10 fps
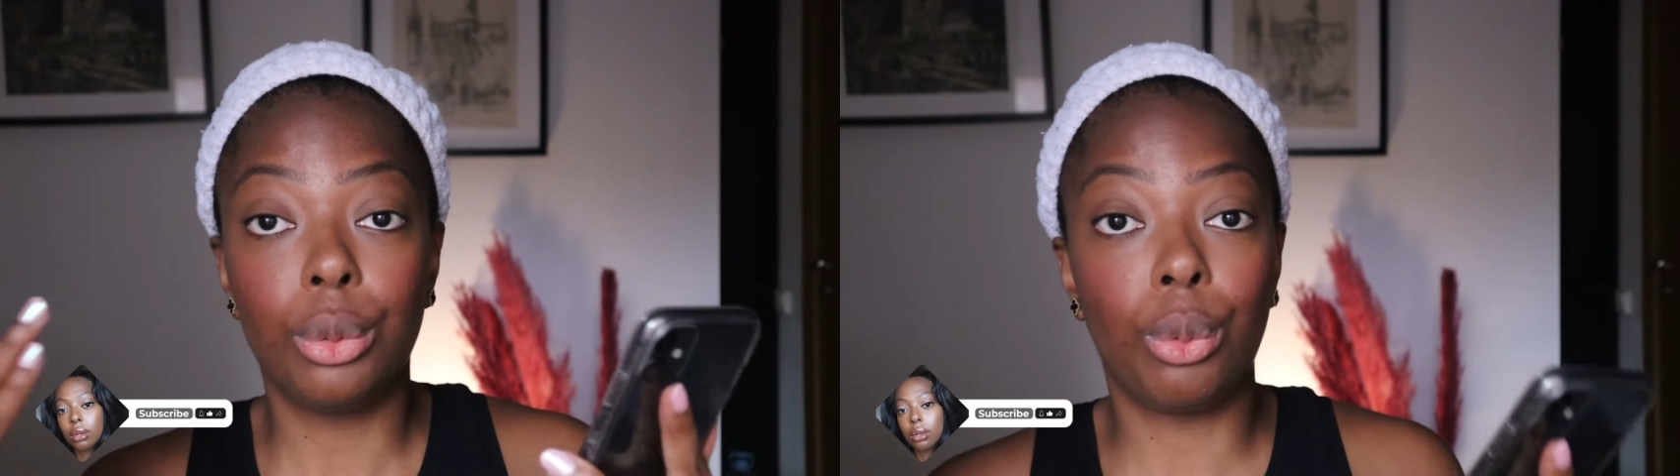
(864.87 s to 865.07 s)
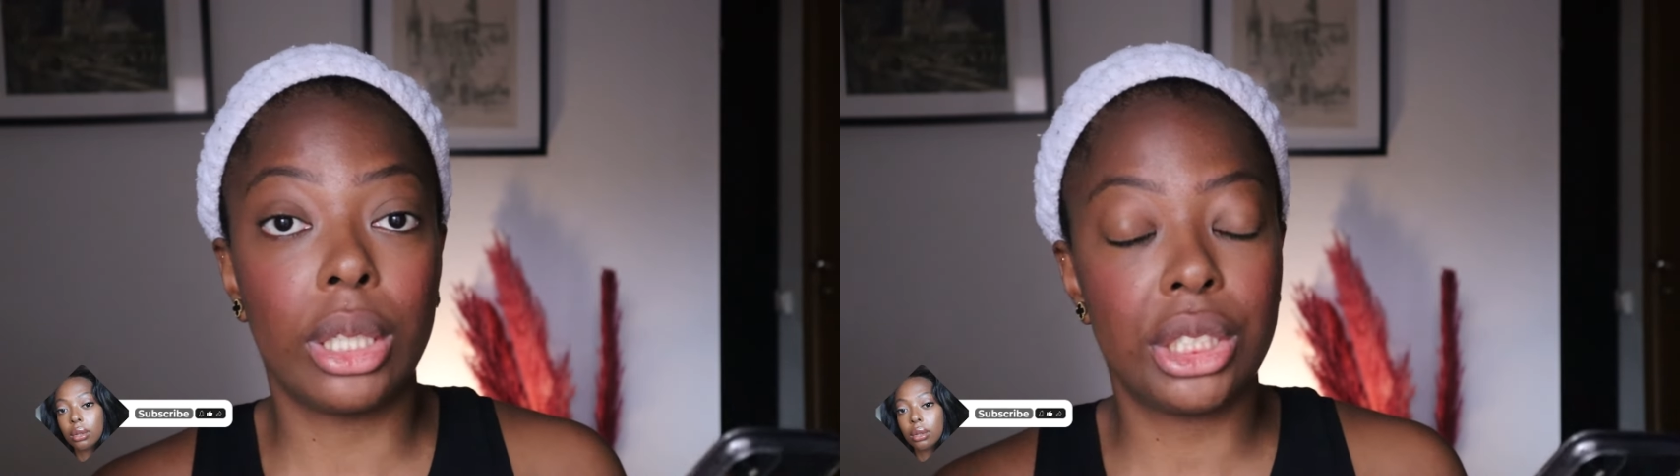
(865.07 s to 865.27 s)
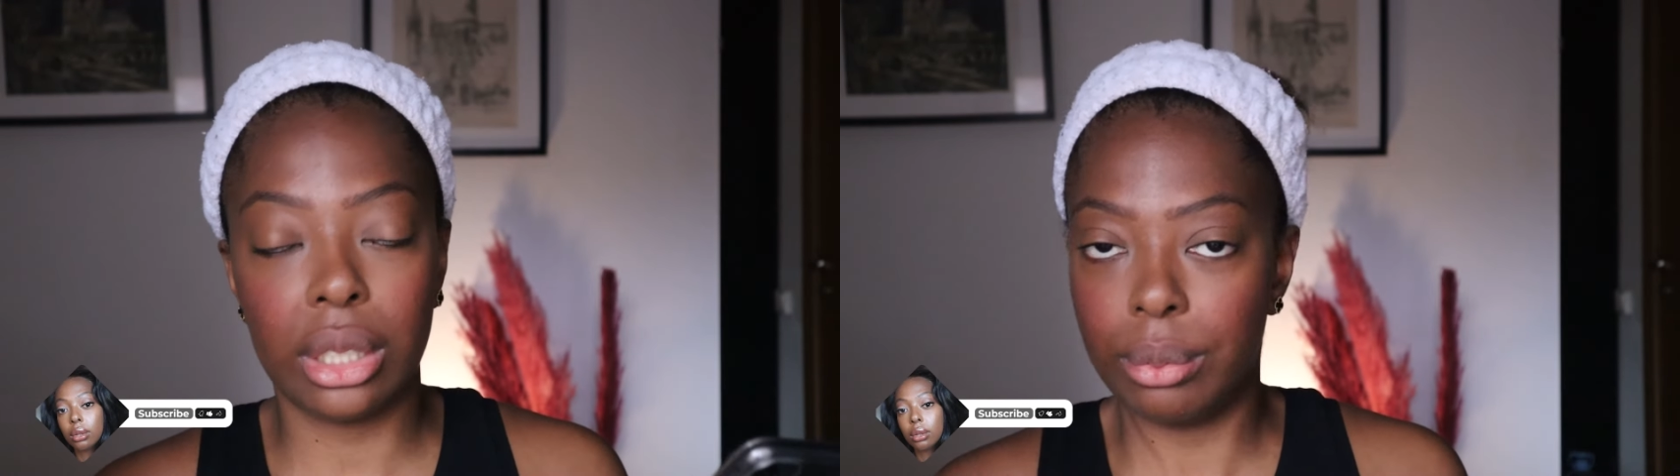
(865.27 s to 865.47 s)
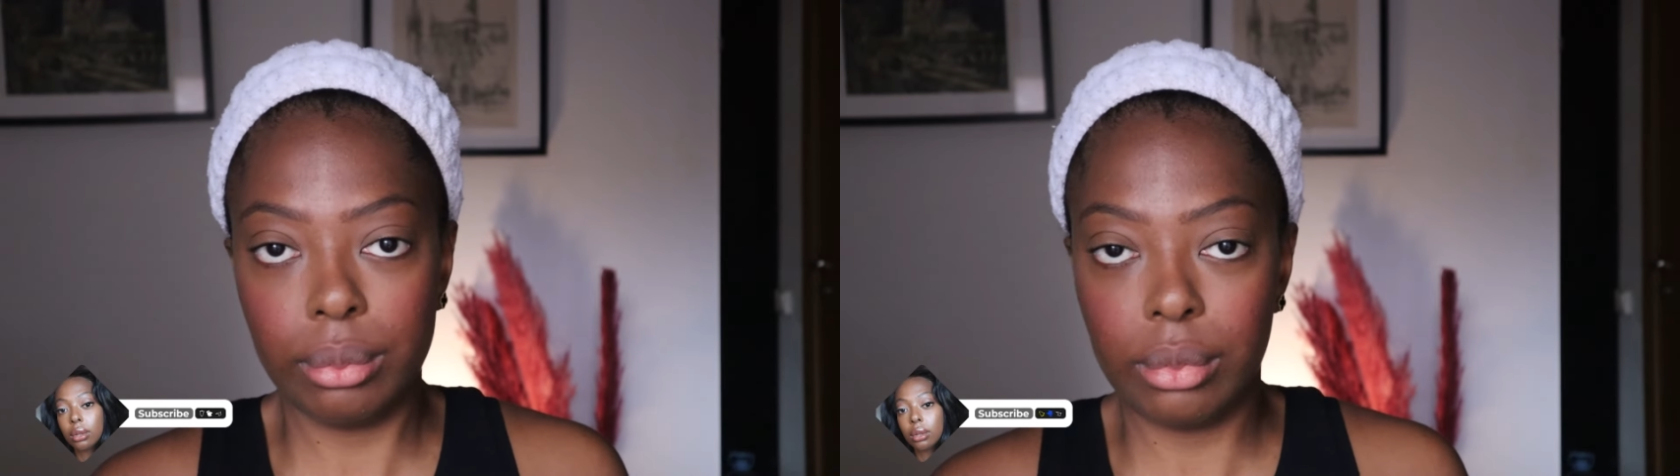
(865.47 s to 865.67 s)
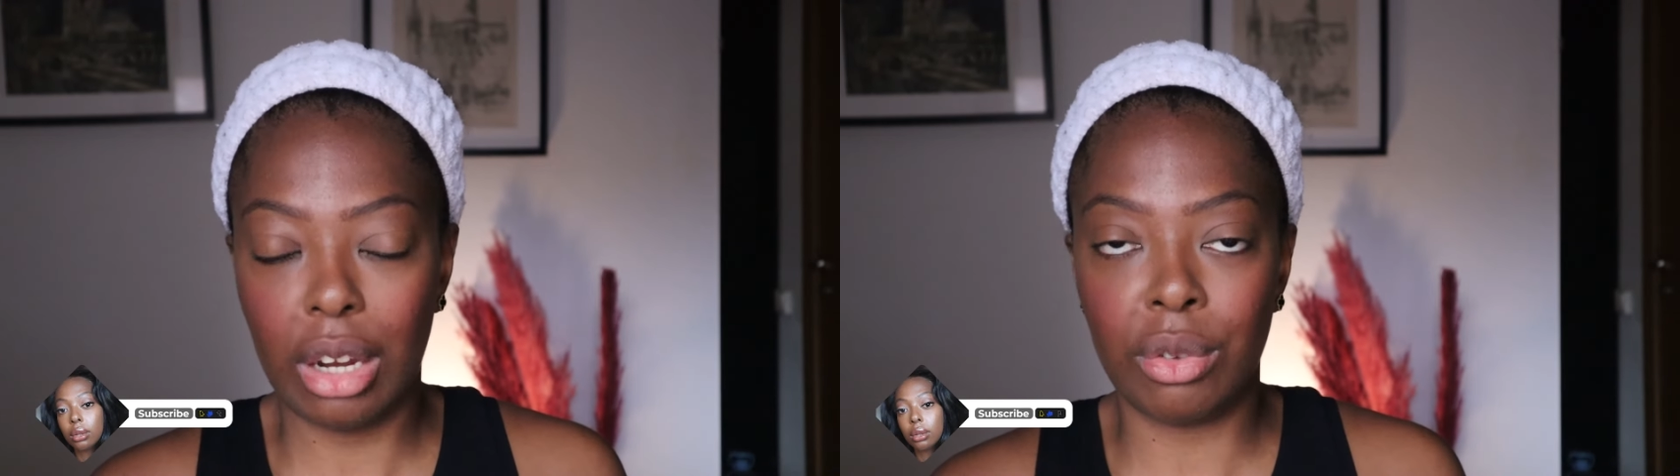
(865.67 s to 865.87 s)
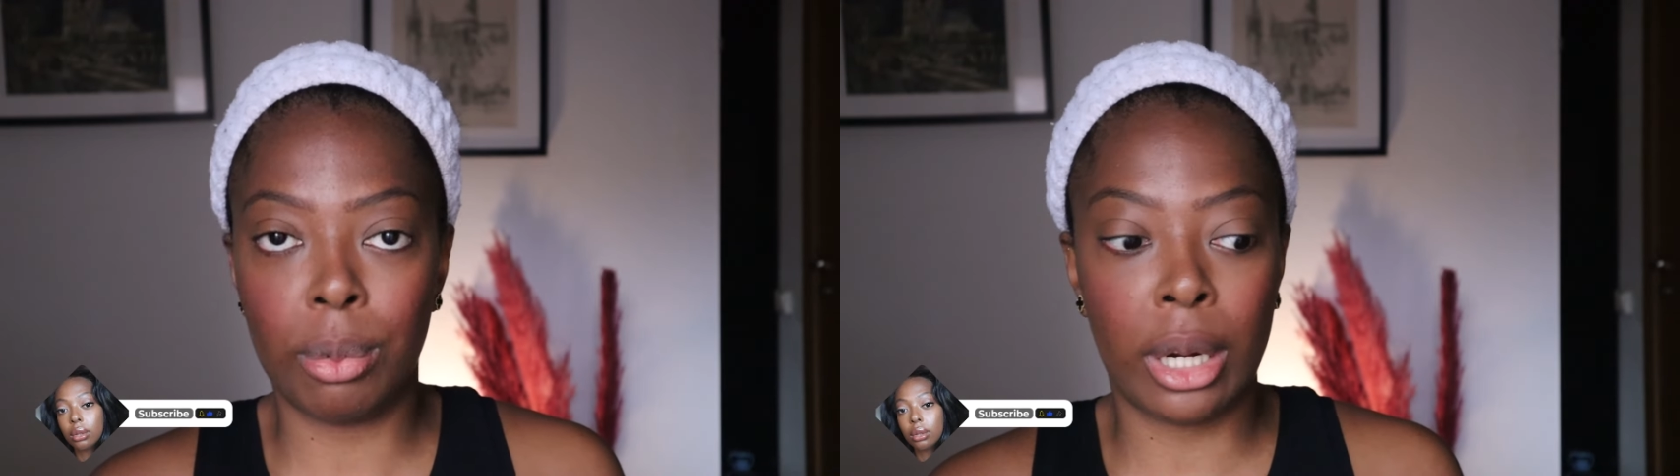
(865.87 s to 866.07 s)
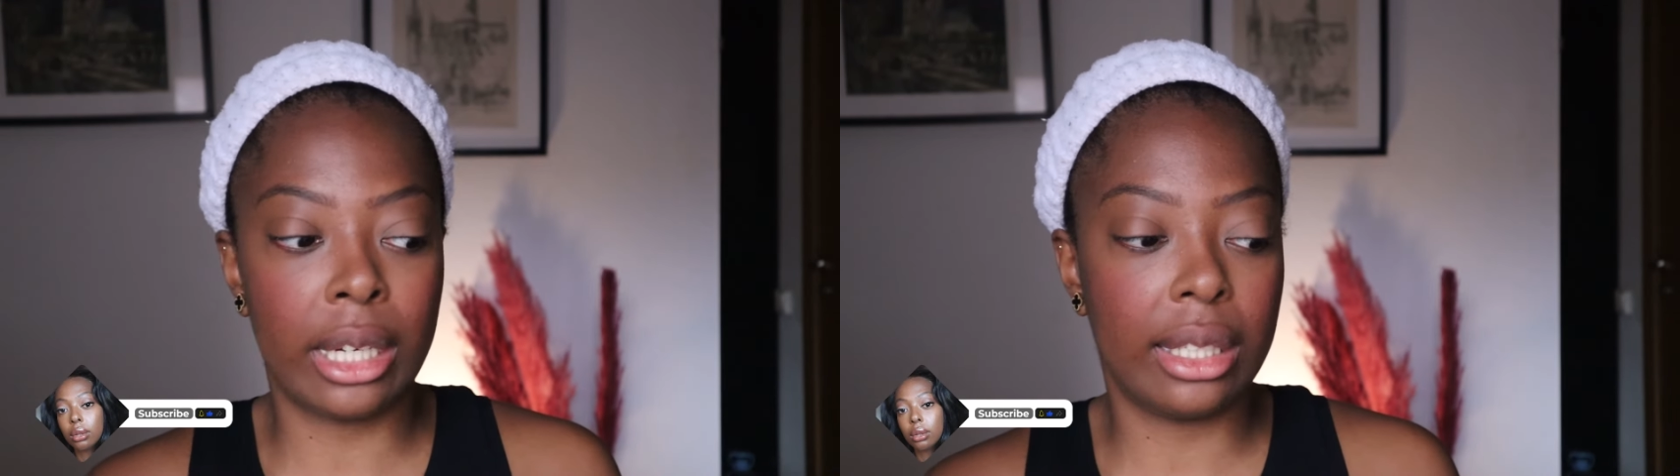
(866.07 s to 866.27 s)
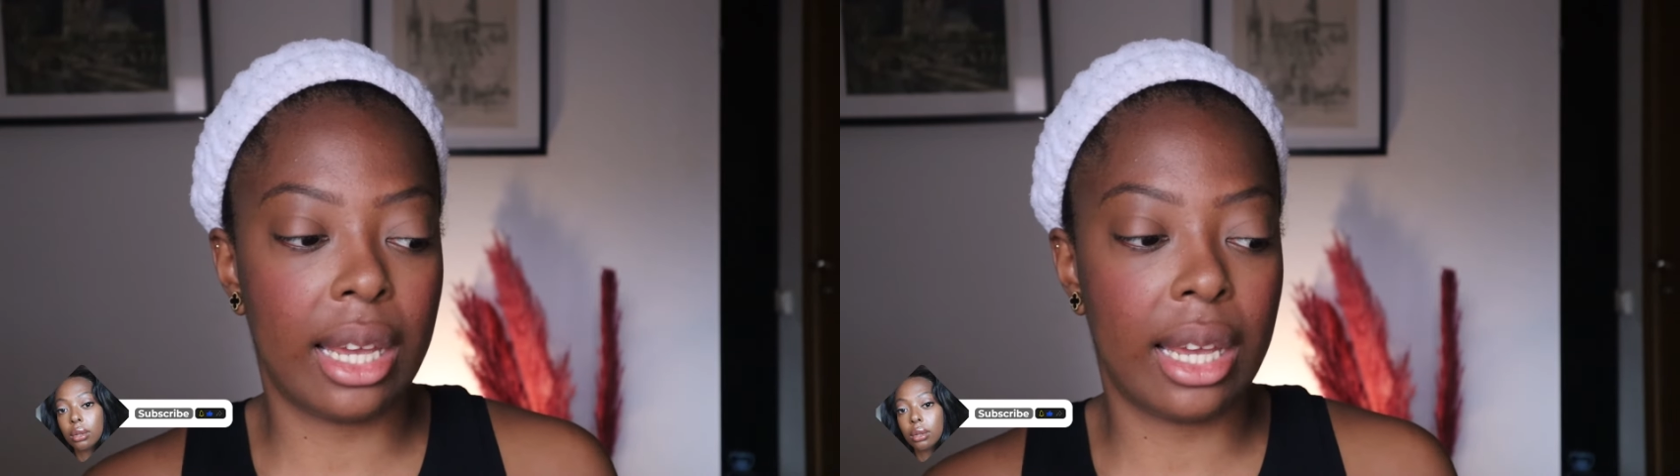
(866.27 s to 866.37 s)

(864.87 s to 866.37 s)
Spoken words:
which everybody